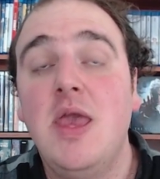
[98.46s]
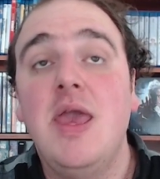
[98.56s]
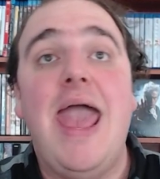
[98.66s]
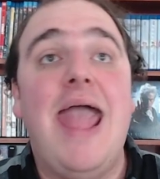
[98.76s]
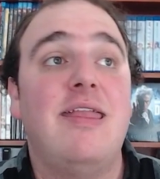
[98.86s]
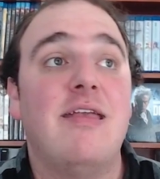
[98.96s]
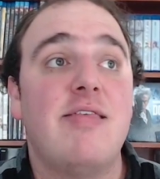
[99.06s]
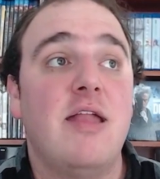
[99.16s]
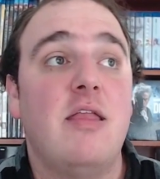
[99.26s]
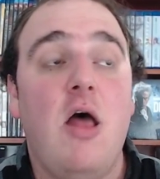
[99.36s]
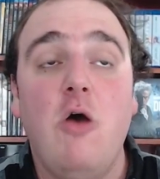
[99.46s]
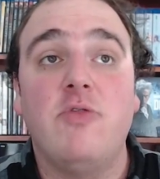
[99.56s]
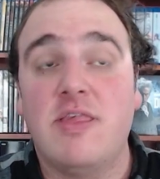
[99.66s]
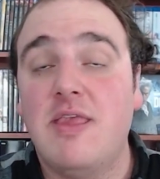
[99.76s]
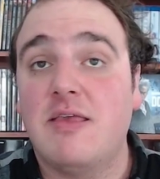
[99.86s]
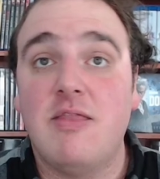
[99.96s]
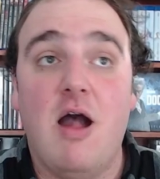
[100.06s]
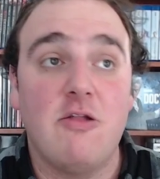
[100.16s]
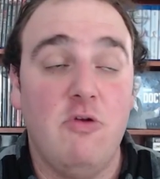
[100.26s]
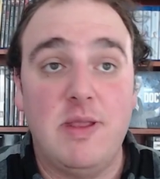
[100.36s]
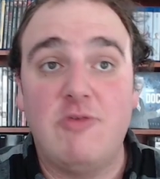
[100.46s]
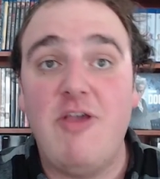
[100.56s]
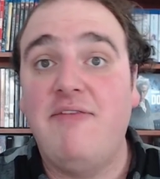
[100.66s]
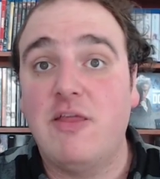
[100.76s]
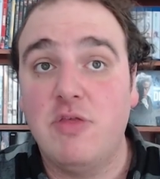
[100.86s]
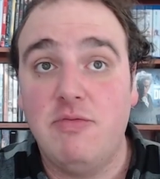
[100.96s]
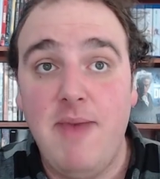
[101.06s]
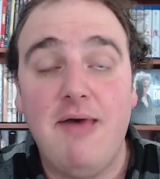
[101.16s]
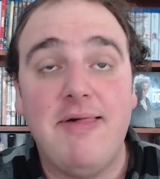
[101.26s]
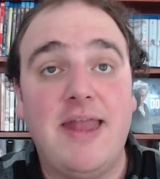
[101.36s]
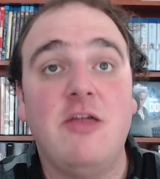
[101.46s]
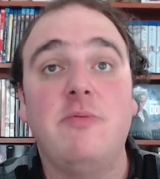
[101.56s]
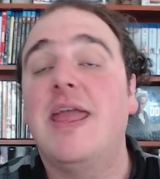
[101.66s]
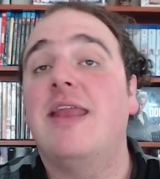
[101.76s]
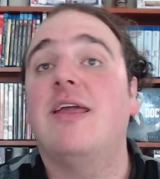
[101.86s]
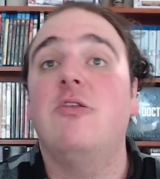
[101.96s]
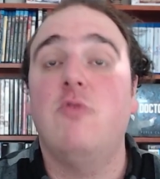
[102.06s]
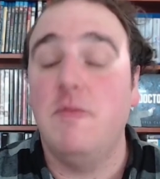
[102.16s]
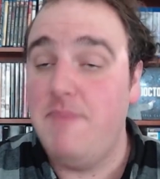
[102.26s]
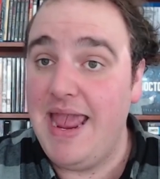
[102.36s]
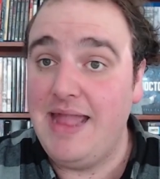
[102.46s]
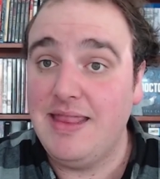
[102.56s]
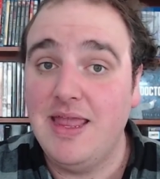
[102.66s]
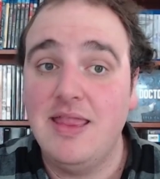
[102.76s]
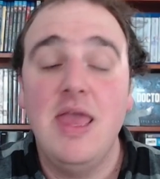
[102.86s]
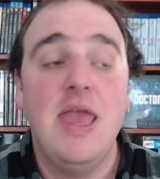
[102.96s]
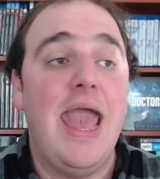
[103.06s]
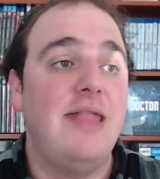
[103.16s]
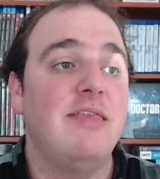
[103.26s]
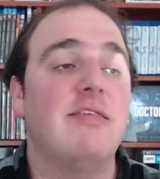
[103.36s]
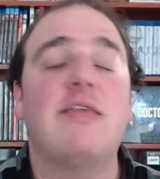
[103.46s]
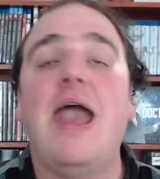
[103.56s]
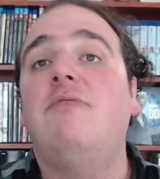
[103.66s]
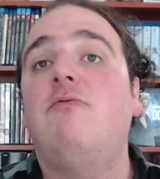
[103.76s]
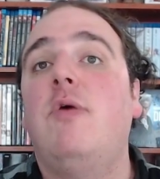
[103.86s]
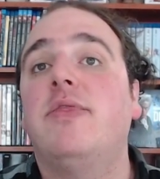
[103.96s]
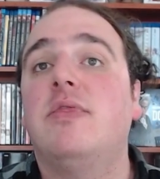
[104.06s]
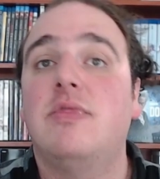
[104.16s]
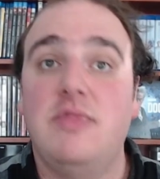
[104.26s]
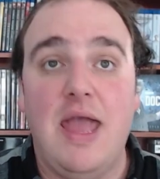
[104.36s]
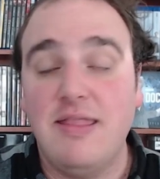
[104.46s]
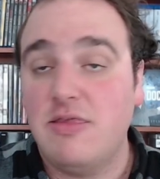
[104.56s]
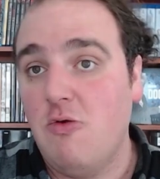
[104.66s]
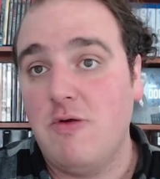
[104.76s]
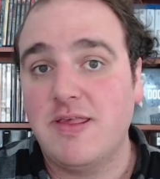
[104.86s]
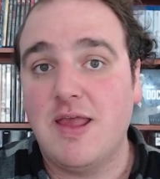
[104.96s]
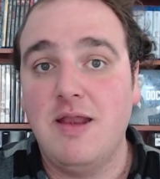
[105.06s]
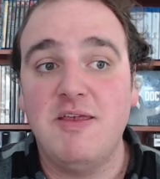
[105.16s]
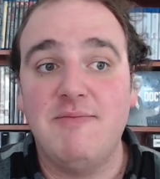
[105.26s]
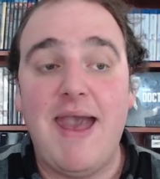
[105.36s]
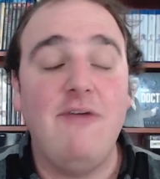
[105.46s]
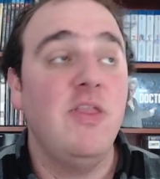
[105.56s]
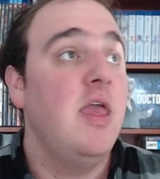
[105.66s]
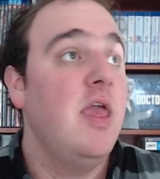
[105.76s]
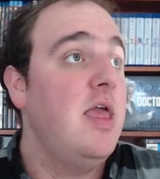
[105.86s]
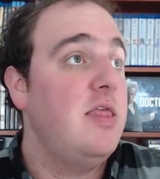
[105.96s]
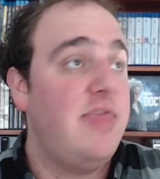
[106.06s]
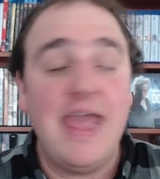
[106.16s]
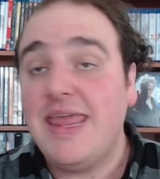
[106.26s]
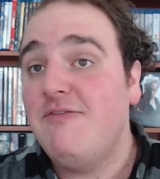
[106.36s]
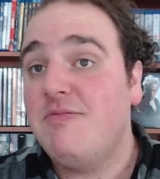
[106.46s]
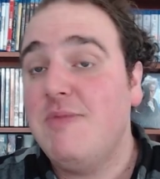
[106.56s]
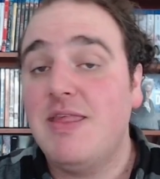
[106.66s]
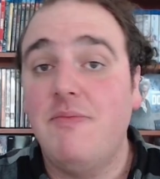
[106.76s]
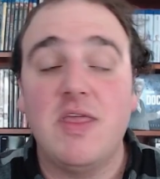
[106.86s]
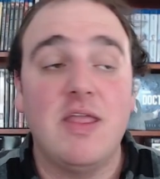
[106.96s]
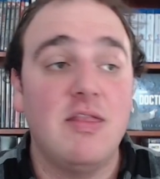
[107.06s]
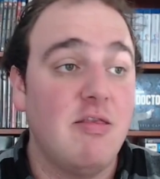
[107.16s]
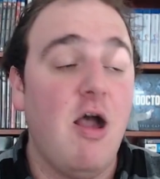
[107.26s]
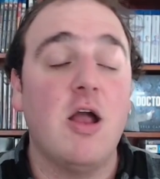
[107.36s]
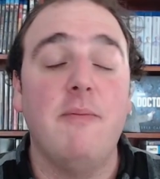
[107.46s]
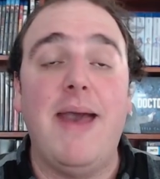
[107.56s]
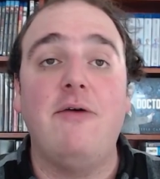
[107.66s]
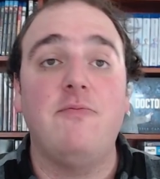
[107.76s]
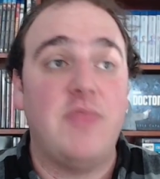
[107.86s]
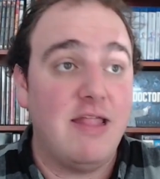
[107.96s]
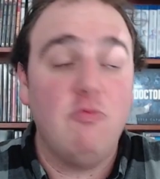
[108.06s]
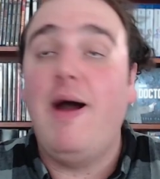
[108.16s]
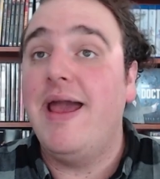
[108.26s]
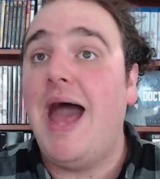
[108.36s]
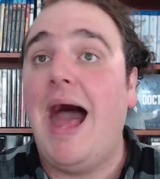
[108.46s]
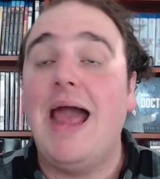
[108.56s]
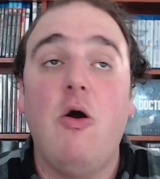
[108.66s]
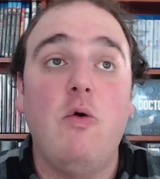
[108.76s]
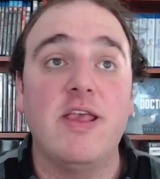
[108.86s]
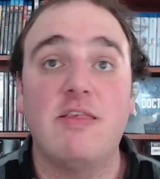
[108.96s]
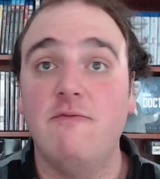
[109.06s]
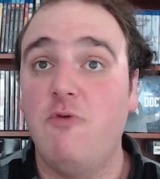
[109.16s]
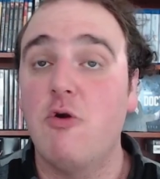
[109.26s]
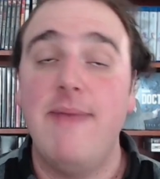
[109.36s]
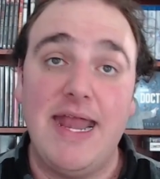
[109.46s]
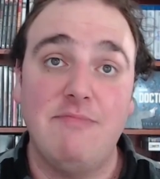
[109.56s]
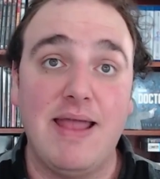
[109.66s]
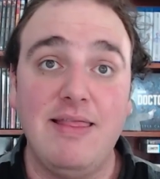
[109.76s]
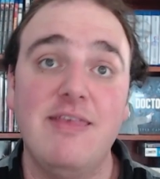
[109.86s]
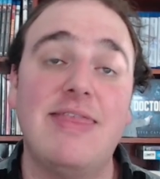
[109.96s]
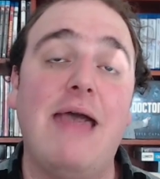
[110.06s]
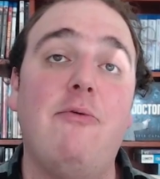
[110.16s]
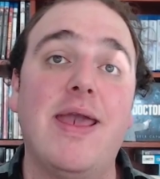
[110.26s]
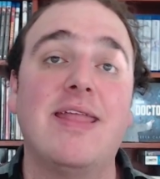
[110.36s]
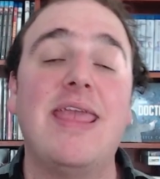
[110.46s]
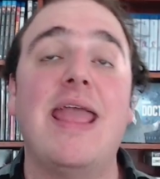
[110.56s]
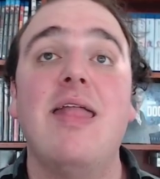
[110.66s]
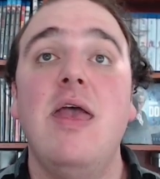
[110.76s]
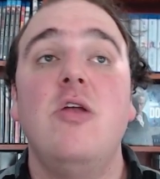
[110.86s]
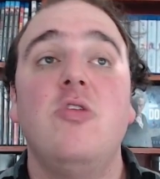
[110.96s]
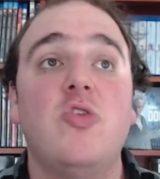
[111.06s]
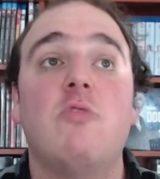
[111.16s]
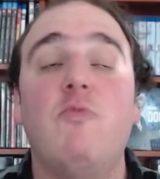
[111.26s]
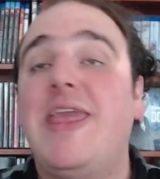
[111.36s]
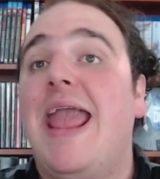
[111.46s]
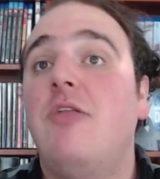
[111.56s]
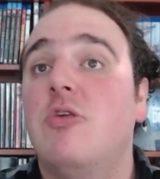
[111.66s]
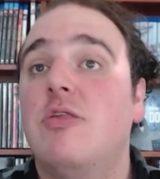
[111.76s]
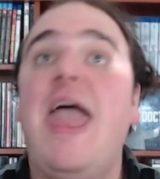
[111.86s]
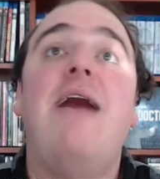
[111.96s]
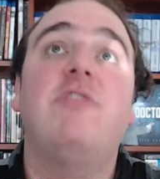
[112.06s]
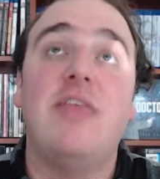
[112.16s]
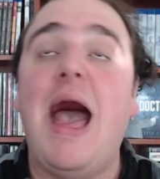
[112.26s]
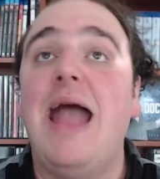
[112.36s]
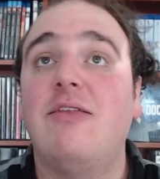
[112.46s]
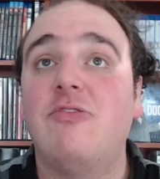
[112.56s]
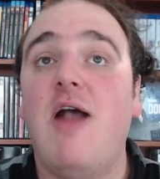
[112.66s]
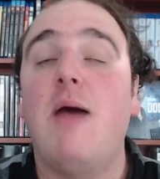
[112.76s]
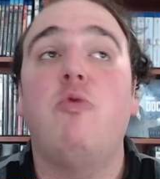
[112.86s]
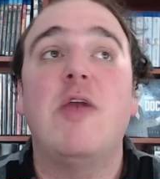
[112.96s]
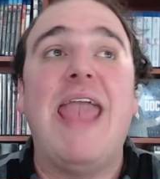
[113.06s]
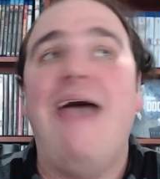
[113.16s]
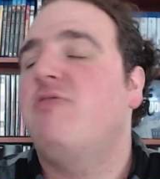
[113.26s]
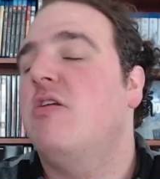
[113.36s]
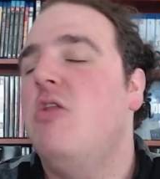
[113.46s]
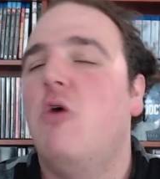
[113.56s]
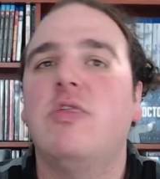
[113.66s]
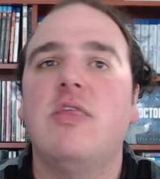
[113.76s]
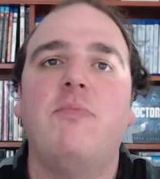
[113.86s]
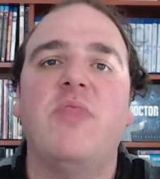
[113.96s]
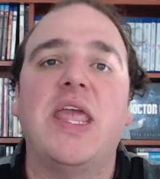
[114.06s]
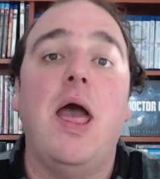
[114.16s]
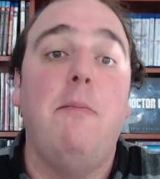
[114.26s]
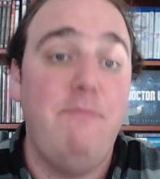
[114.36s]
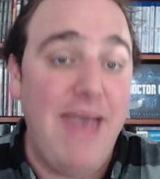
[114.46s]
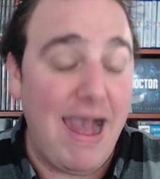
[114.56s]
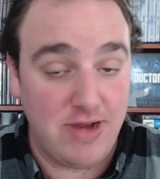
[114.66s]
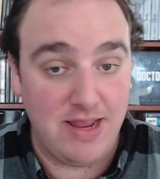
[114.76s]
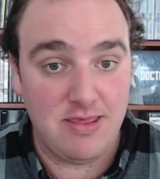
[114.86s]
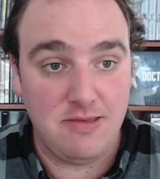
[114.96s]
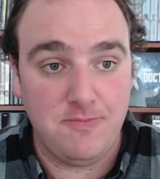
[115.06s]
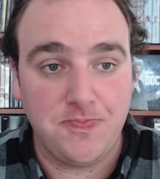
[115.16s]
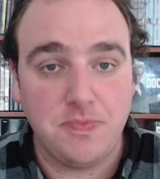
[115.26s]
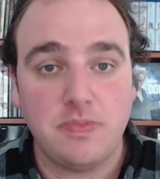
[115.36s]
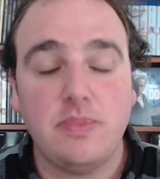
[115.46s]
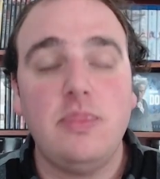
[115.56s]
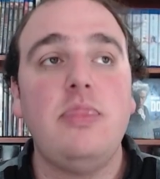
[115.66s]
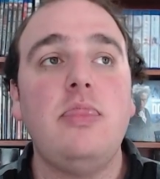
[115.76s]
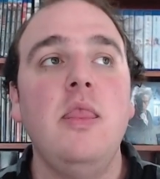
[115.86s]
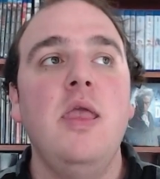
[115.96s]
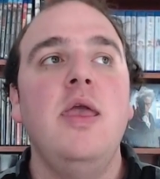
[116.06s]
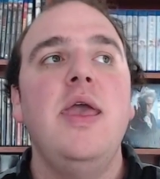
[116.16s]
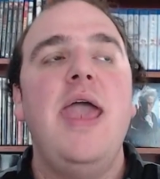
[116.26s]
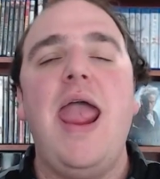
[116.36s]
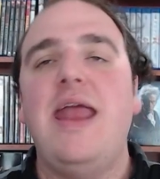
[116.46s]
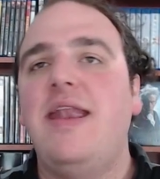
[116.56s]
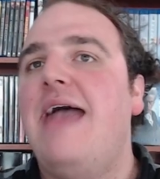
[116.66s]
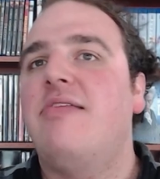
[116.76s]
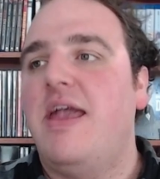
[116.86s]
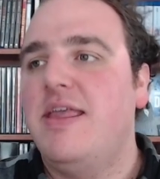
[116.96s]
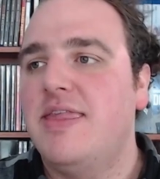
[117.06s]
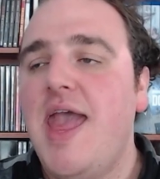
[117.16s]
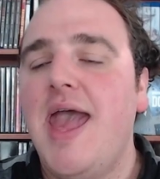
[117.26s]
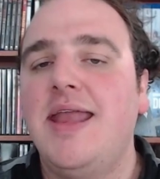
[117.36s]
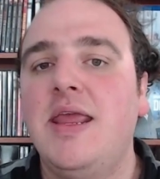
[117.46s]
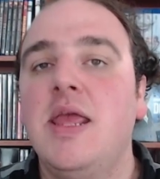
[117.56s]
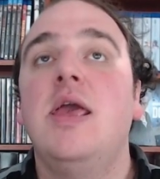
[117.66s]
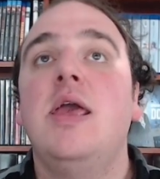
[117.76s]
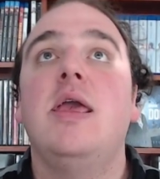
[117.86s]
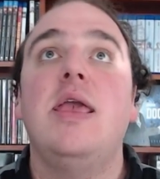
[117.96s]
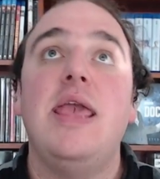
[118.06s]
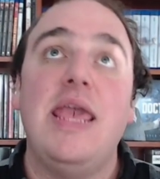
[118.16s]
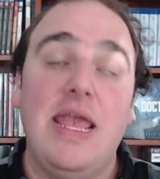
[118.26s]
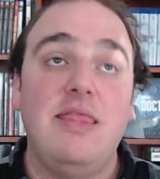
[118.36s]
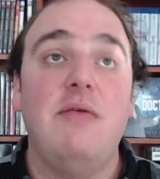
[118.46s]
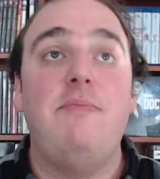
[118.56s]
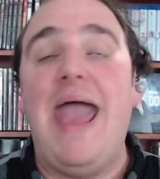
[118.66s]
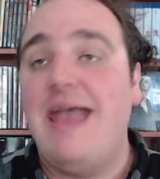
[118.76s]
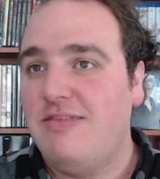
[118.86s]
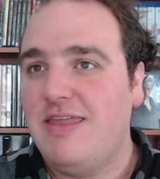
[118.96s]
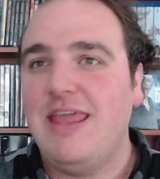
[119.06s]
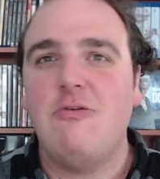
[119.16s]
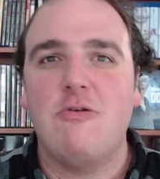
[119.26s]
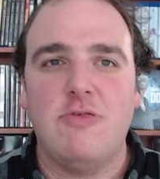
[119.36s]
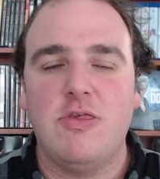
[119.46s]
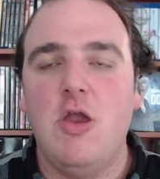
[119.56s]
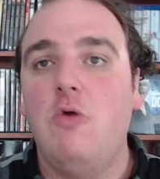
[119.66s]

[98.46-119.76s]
and they said, oh, the sixth Doctor will be traveling with Mel and he'll be getting a new companion, and this is kind of what that story is going to be about. That gives me something to talk about. That's why I always formatted my list that way. We can't just have a title drop. We have to know something about it. And as I said, in the past year or so,